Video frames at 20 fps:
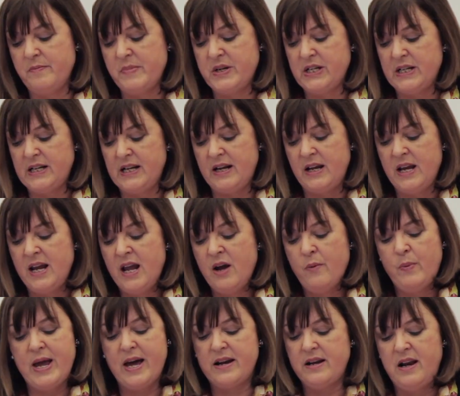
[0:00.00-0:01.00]
Admittedly,
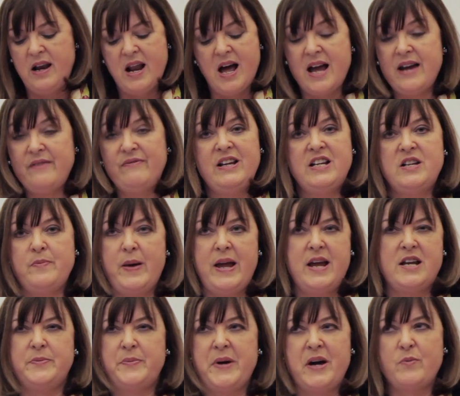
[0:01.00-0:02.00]
we had a lively
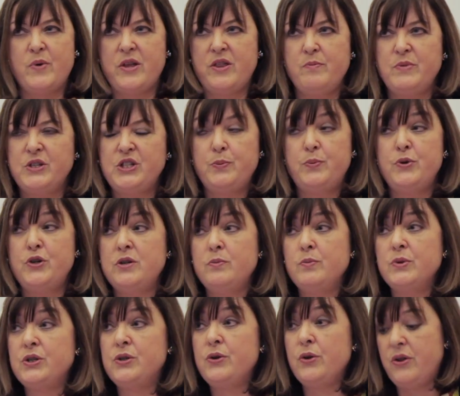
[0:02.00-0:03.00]
debate about whether Mr.
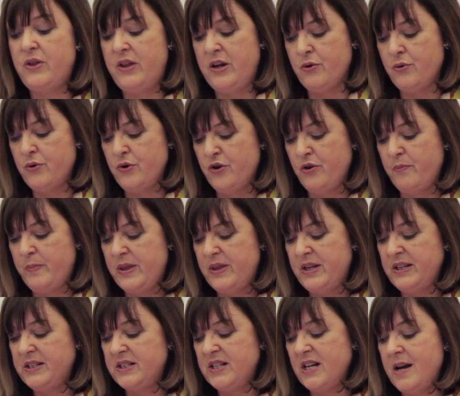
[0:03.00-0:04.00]
Putin was a good thing or not.
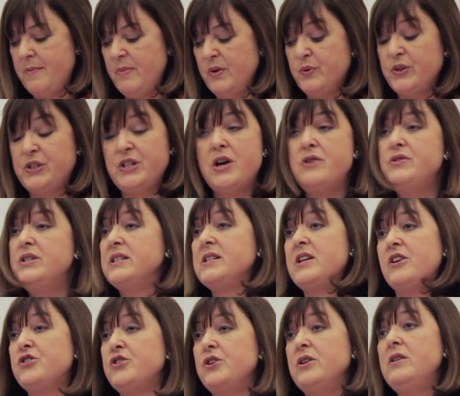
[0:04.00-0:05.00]
But this time there was no
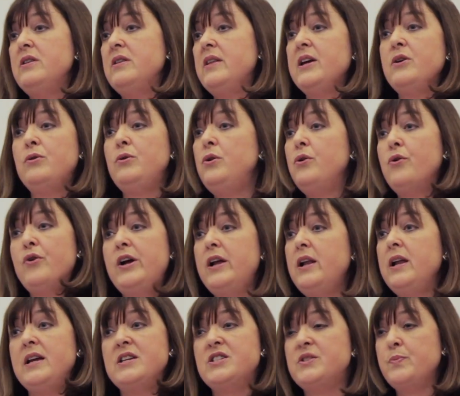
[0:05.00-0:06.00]
discussion. They all
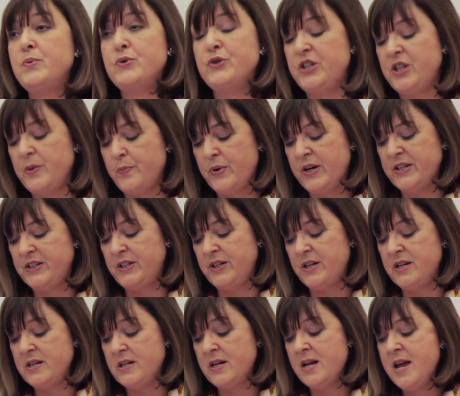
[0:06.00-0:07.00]
loyally supported the
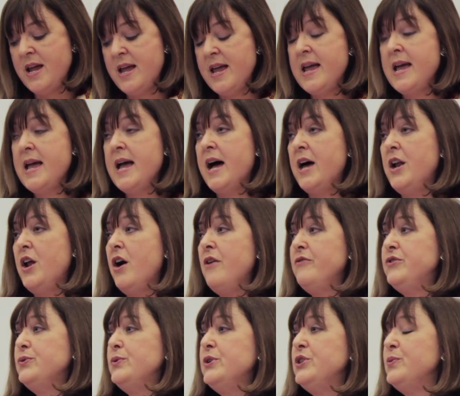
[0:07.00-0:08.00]
president. And
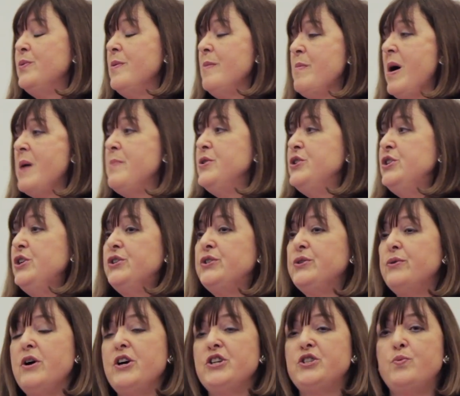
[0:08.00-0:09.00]
afterwards, when my
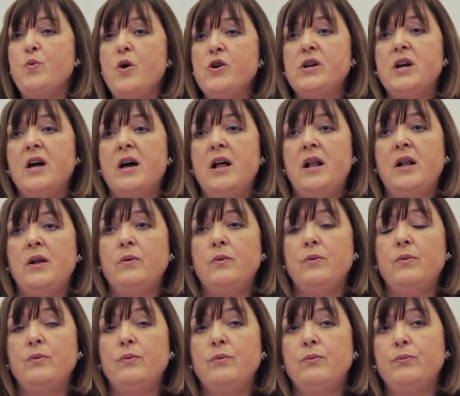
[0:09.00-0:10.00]
producer asked one
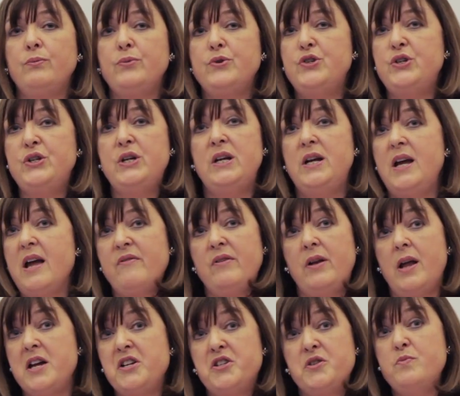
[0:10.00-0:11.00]
girl, would she
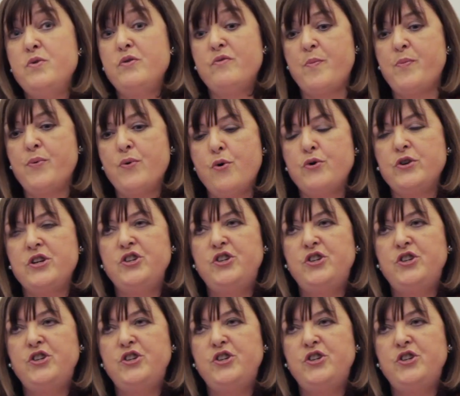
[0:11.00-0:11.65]
ever like to move abroad?